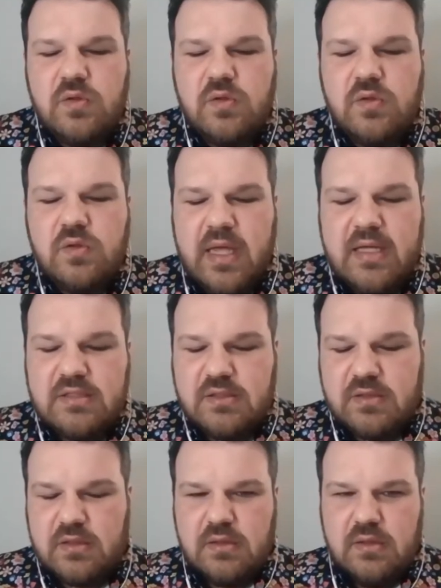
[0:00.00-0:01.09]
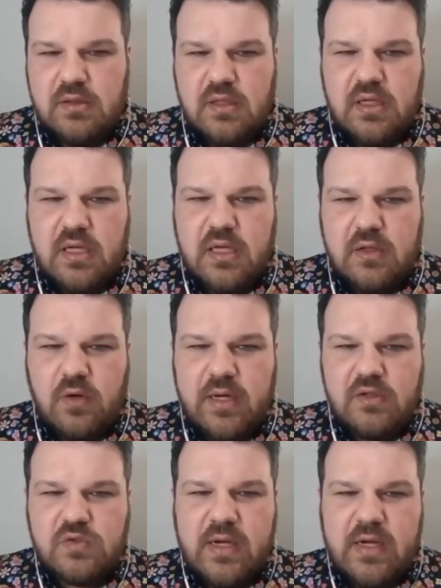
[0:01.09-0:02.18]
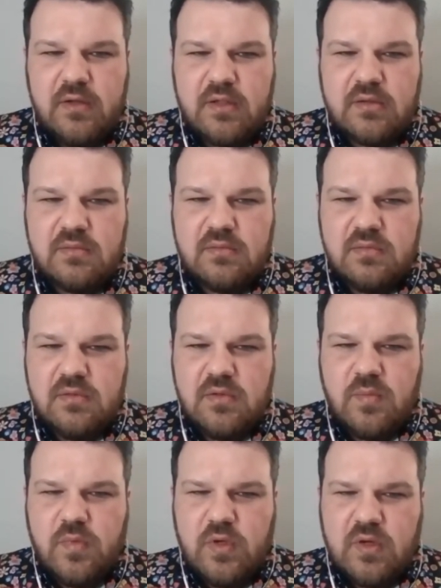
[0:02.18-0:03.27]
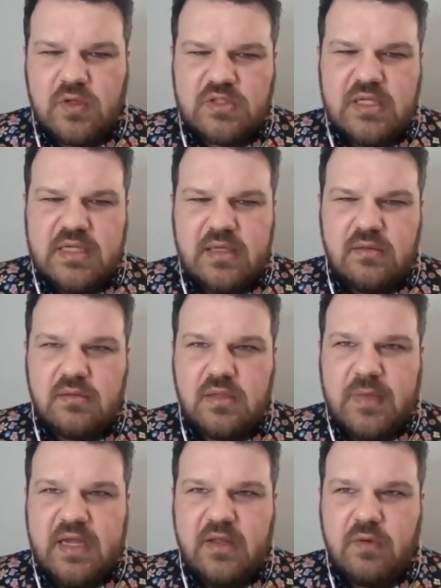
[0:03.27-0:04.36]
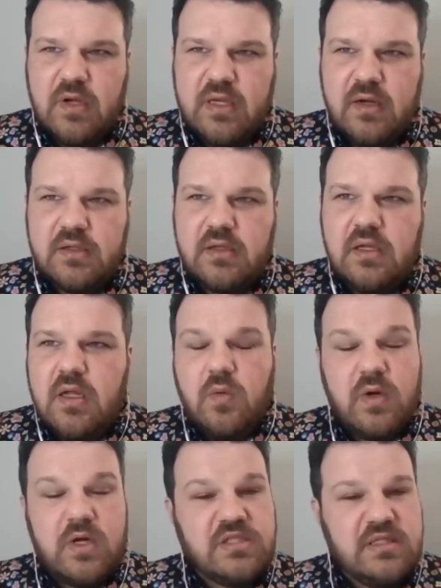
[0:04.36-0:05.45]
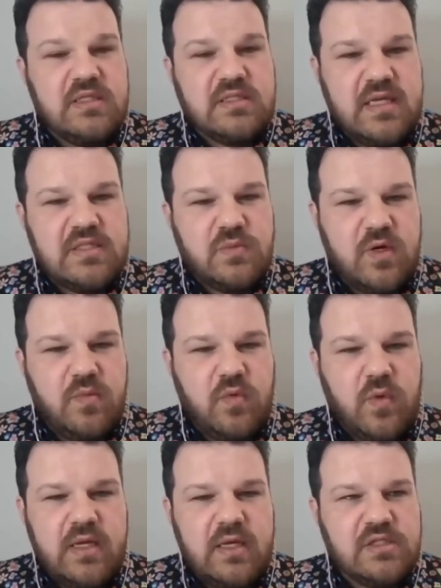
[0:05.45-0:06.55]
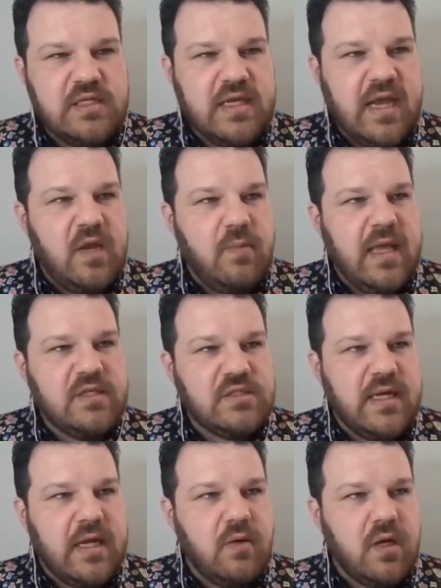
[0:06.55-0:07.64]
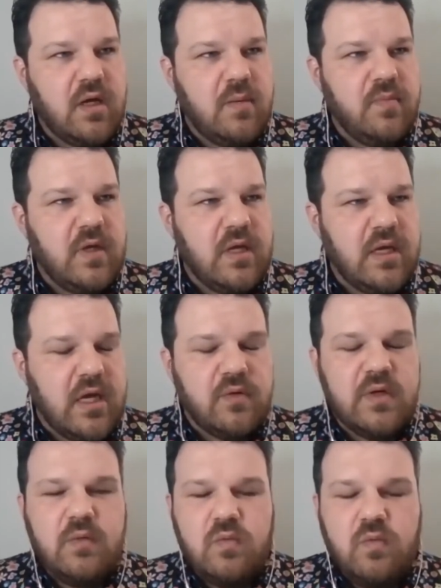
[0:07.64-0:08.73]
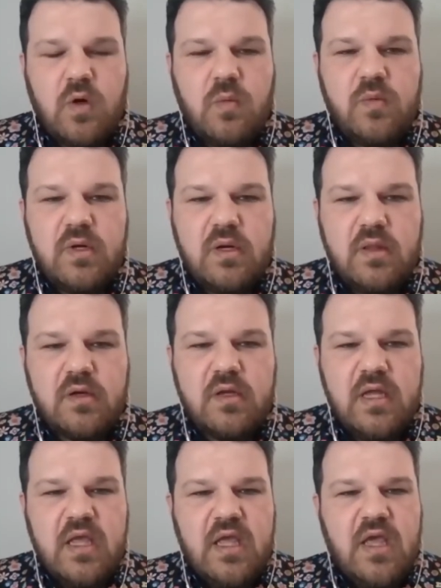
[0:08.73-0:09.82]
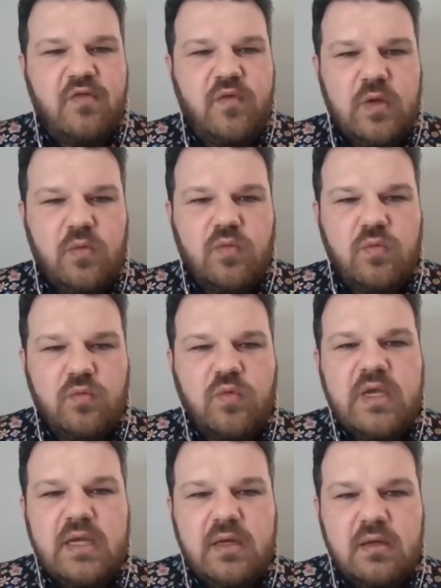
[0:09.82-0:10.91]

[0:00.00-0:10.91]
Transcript: has her Laura Ingalls Wilder book, or is it, am I getting the wrong character, where she says at one point she can't imagine how a country would war with one another if we read